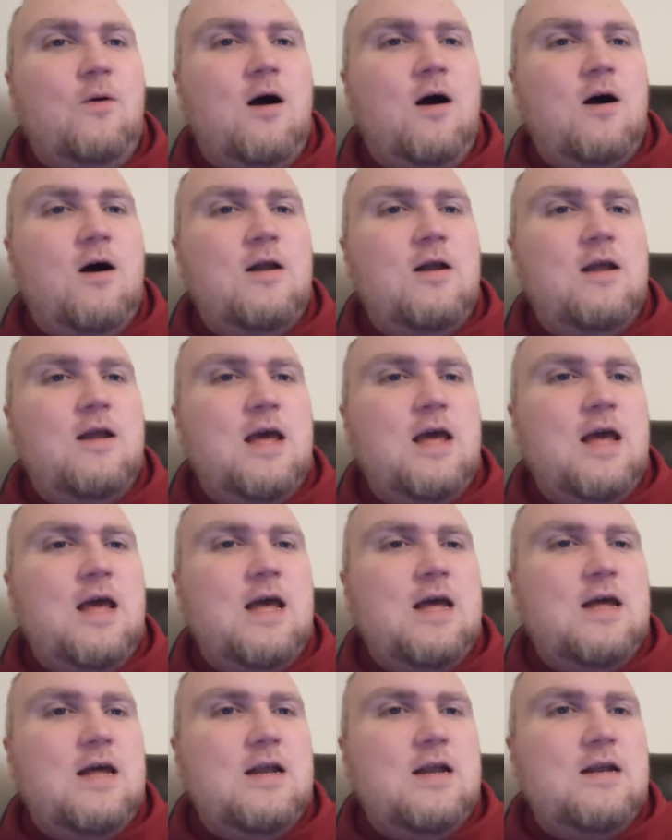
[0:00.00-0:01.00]
on
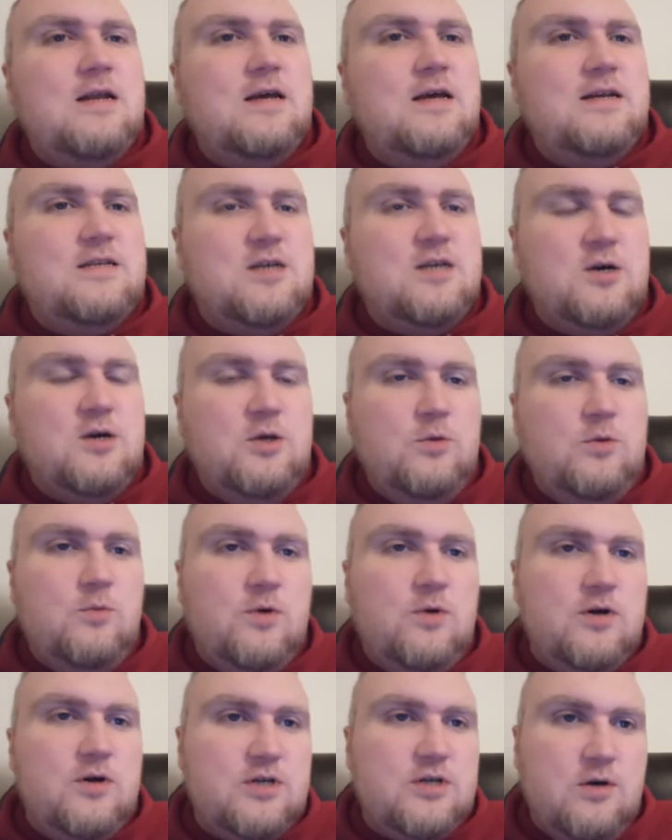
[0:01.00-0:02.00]
and tell you
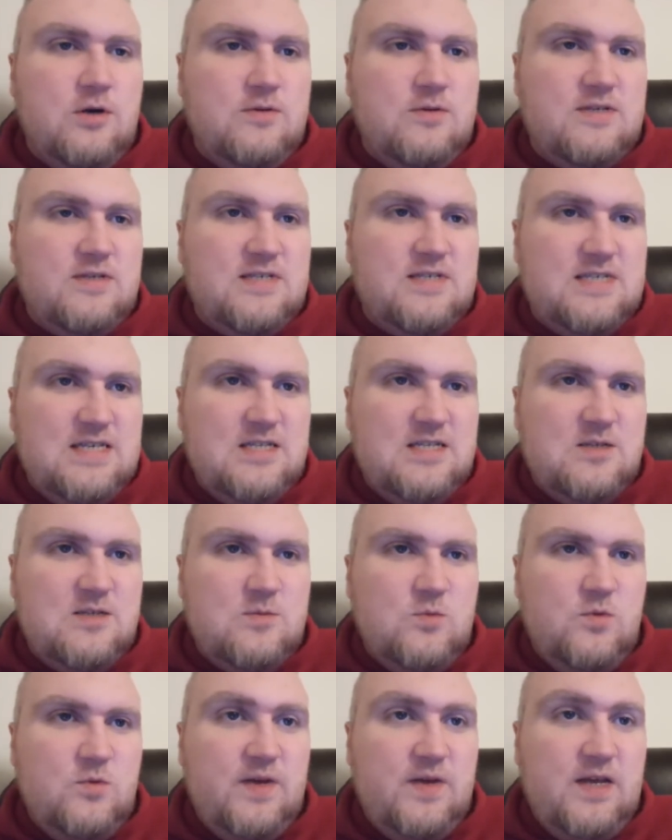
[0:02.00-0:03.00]
where to go to see this
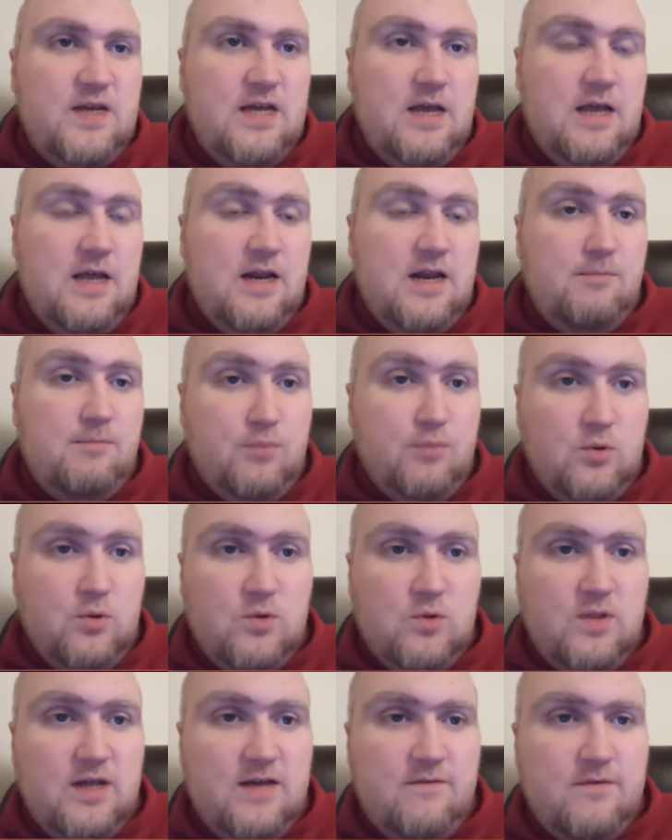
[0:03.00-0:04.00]
movie in a
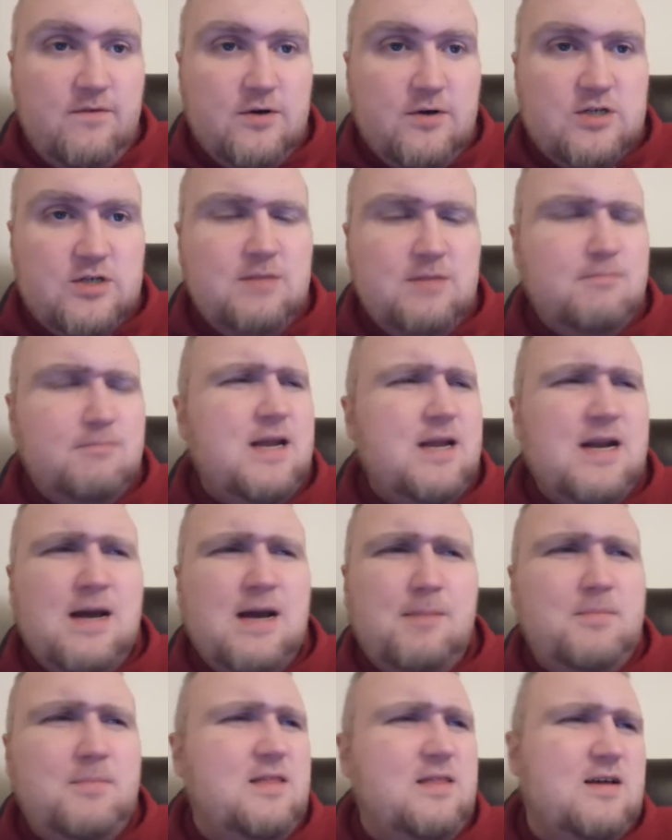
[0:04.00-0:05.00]
bootleg version. It may
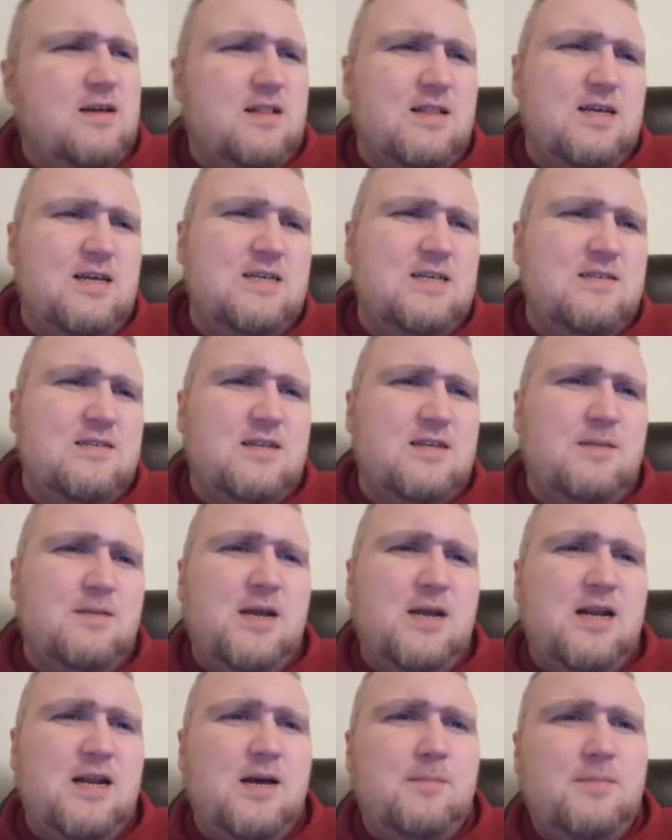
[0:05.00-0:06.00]
not be the cleanest, it
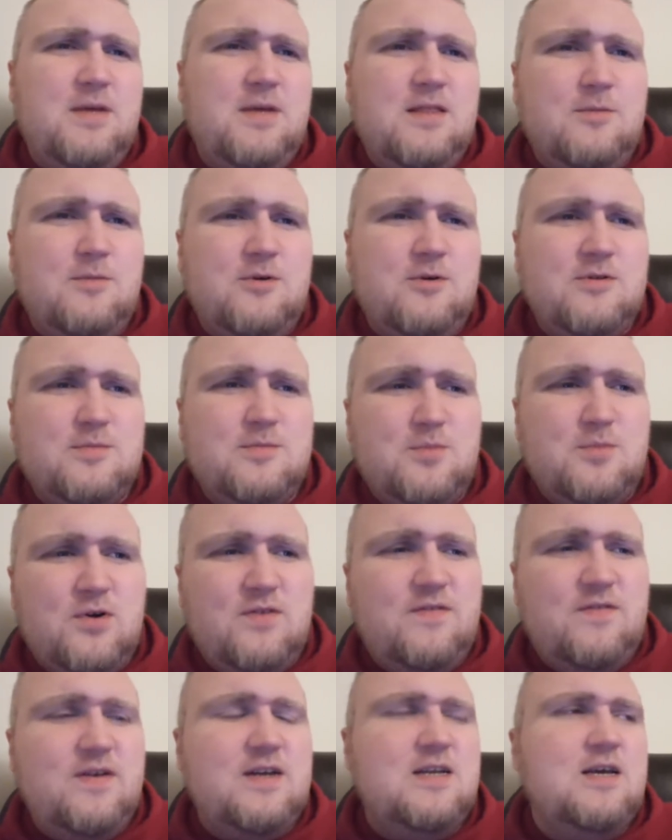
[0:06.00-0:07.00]
may not be the most
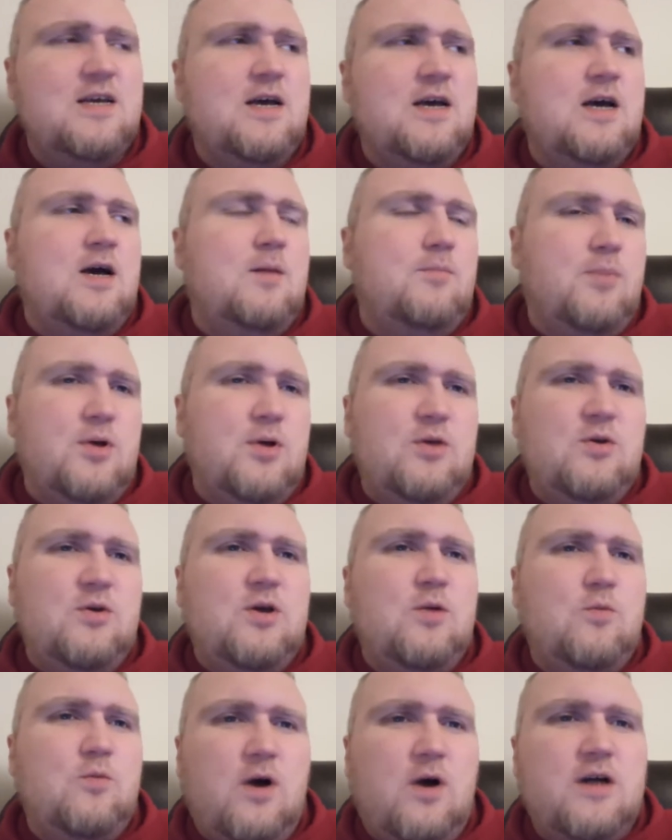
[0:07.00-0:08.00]
perfect, but you
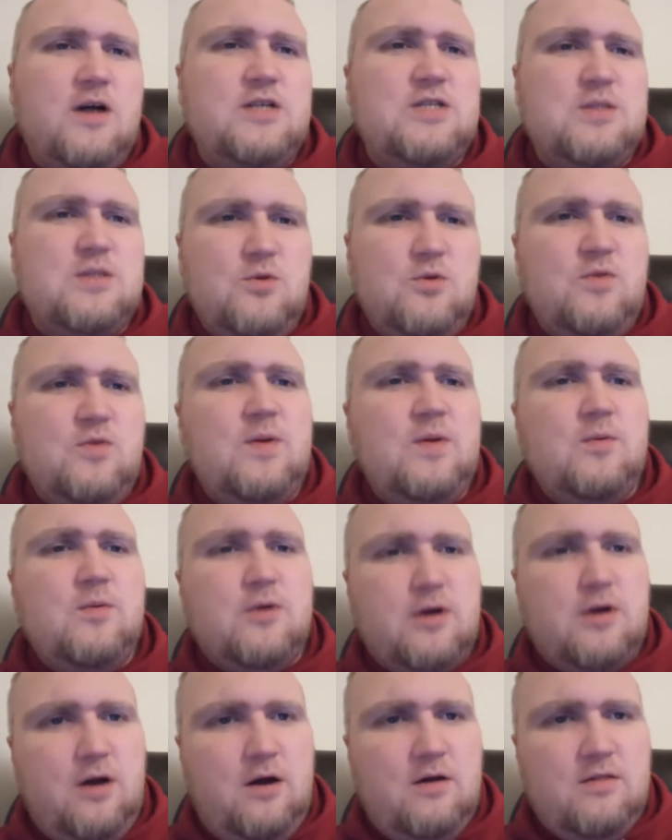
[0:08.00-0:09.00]
can watch the movie
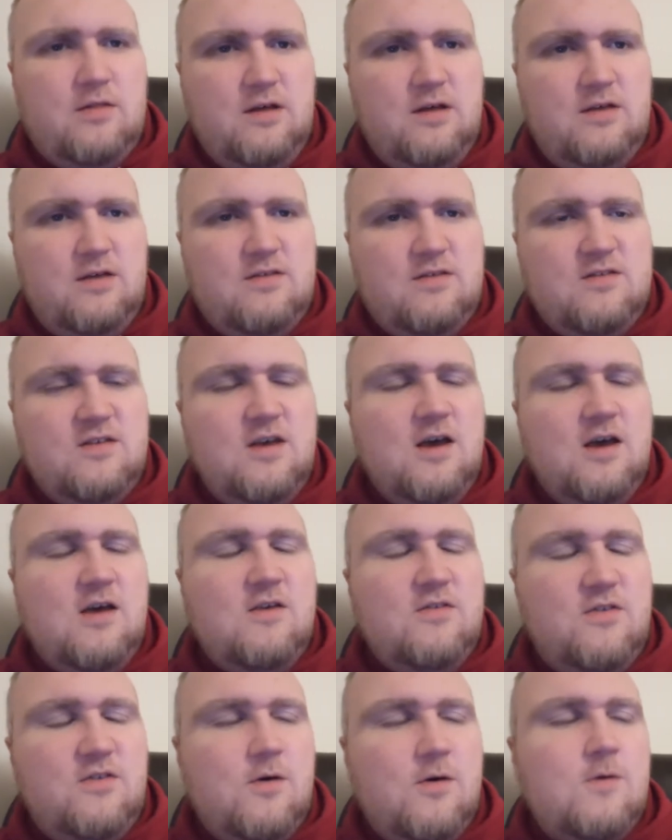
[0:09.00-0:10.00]
regardless.
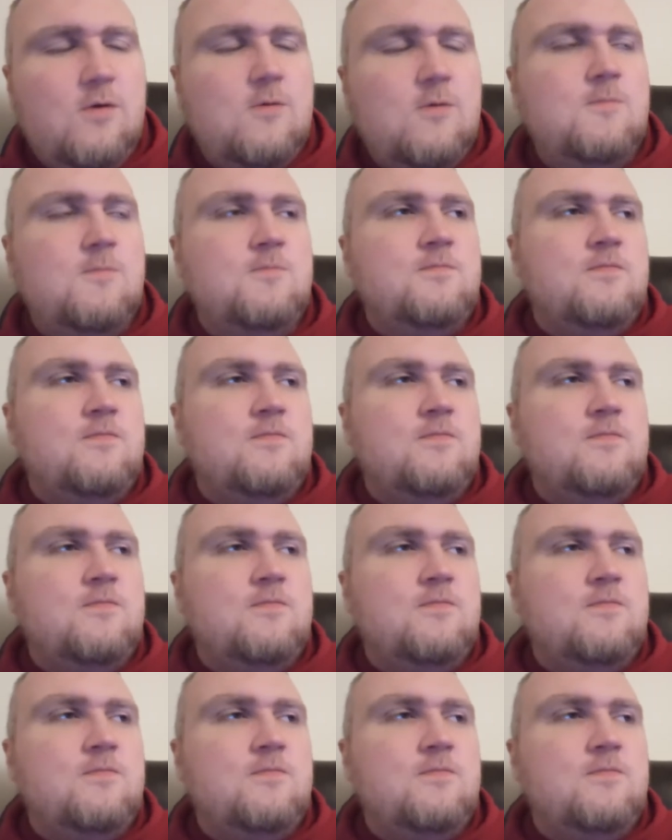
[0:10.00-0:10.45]
So,